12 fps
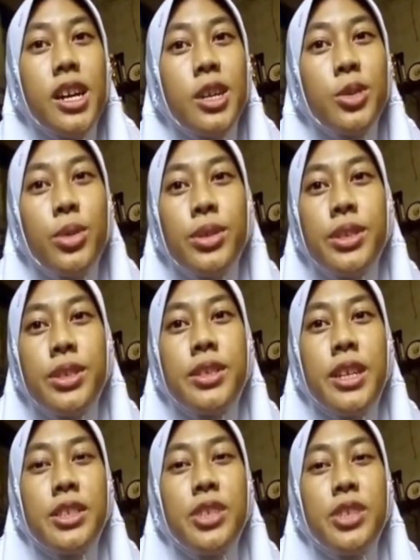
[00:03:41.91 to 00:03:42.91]
are those
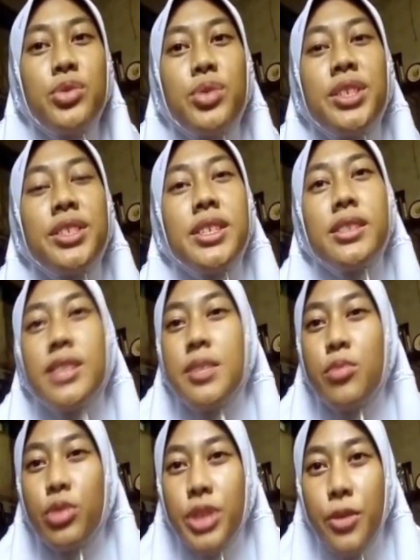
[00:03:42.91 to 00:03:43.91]
that intrinsically
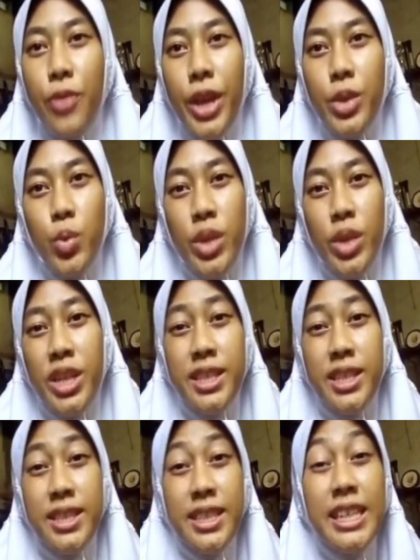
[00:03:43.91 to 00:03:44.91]
motivate
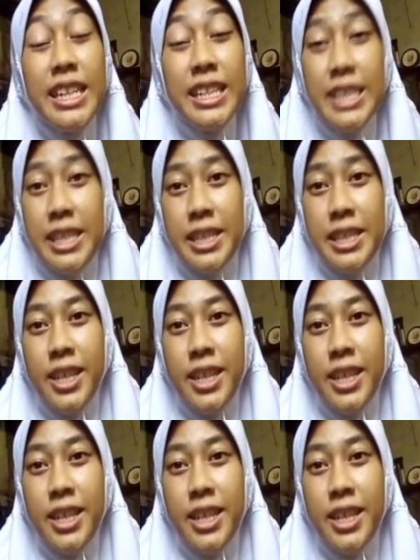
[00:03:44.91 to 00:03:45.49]
within the learner,